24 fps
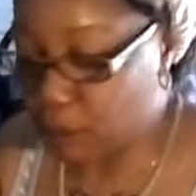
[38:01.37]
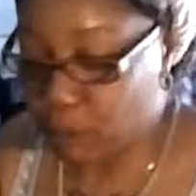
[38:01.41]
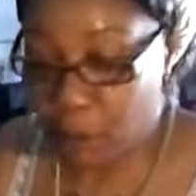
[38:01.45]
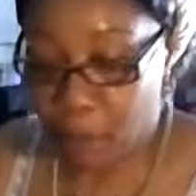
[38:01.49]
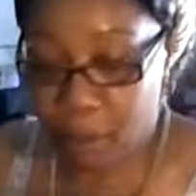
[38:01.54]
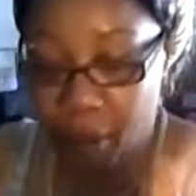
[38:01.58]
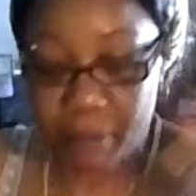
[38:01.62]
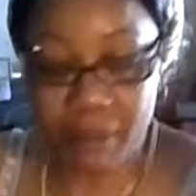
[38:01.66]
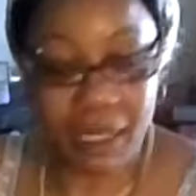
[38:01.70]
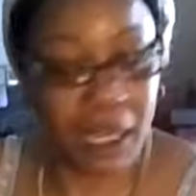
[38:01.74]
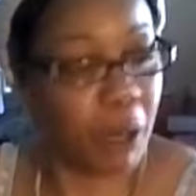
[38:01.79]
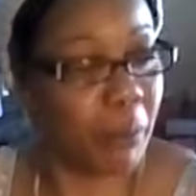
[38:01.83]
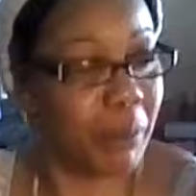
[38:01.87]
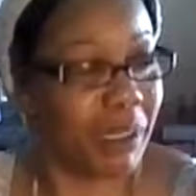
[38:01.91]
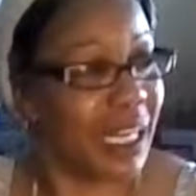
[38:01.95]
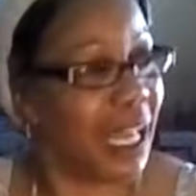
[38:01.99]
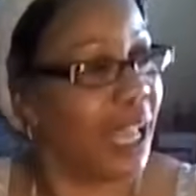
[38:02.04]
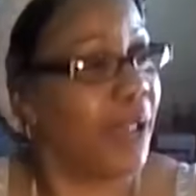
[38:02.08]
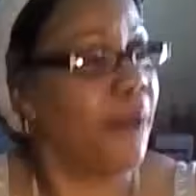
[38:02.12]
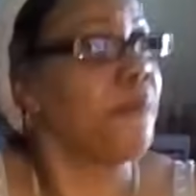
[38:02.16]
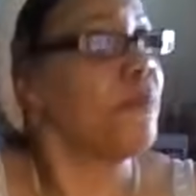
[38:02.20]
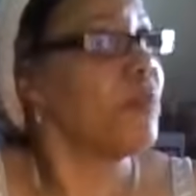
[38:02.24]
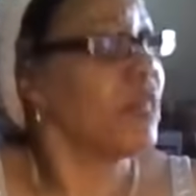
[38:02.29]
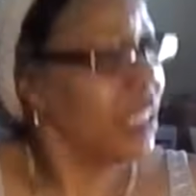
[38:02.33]
with people. They can be like,
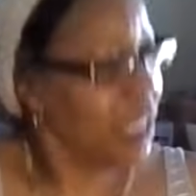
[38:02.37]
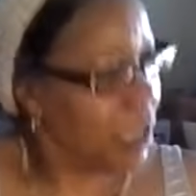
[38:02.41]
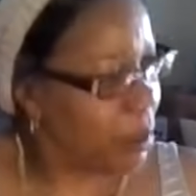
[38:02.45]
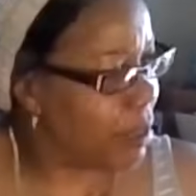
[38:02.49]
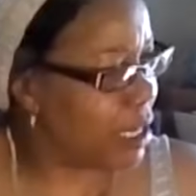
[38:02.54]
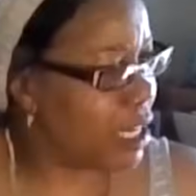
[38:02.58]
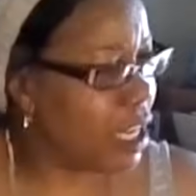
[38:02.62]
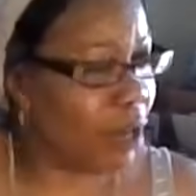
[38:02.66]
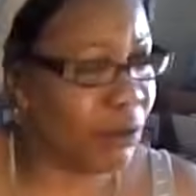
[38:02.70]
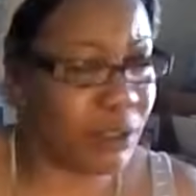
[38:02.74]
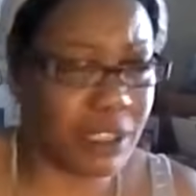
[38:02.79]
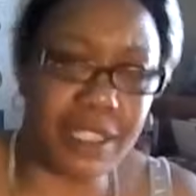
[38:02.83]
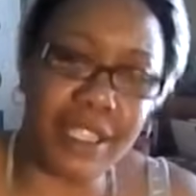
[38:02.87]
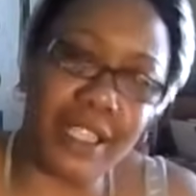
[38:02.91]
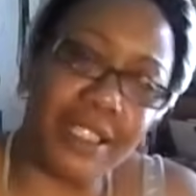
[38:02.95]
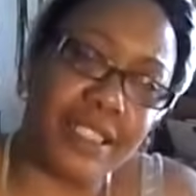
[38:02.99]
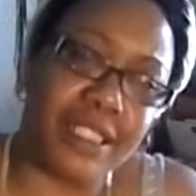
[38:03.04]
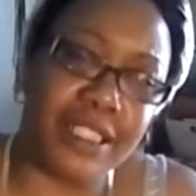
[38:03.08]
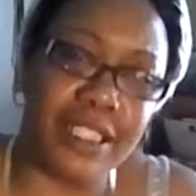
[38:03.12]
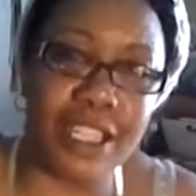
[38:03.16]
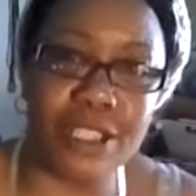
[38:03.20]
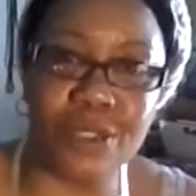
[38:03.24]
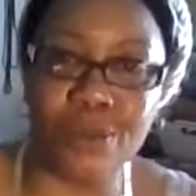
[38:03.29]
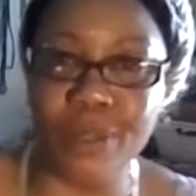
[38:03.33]
let me go to such
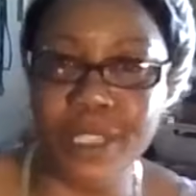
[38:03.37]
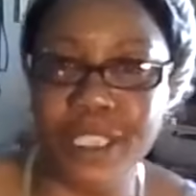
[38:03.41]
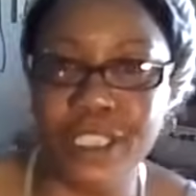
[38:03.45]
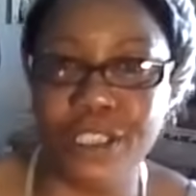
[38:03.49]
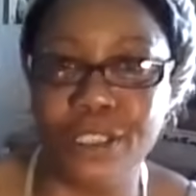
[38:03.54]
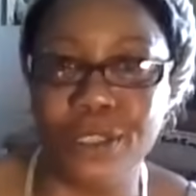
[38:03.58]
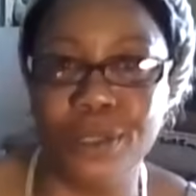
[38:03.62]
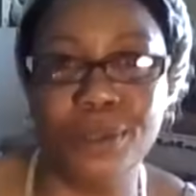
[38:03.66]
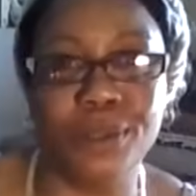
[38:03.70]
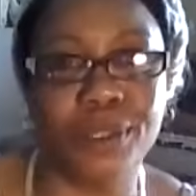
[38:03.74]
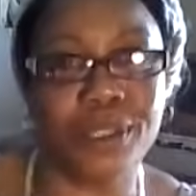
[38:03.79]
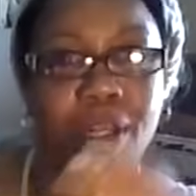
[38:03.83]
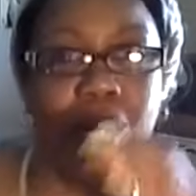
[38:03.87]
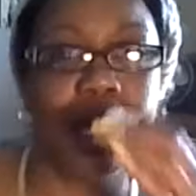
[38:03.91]
and such with you.